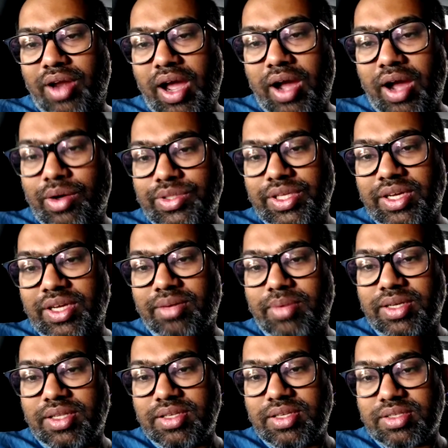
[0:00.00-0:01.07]
how the
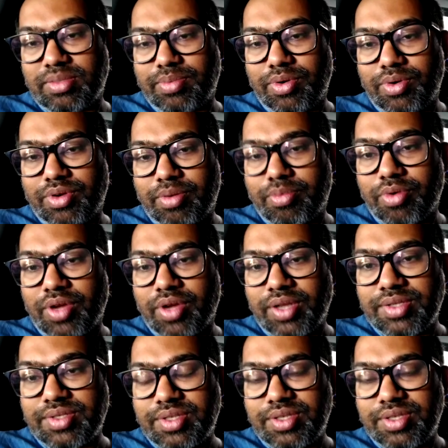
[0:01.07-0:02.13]
government thinks about
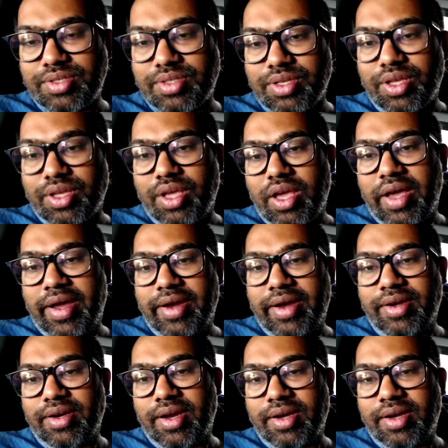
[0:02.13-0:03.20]
cryptocurrencies
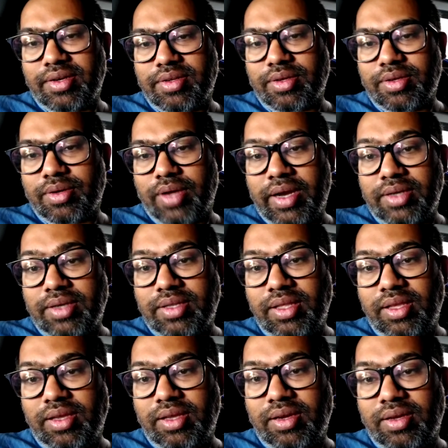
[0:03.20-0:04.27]
and
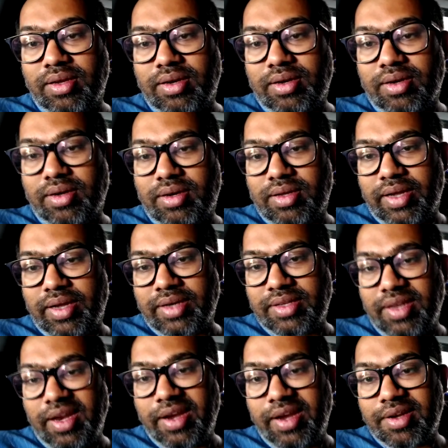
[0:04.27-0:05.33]
the
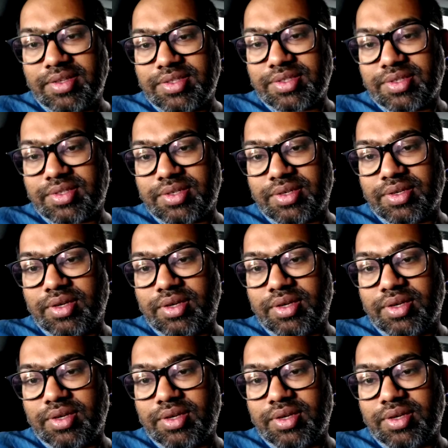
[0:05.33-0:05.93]
latest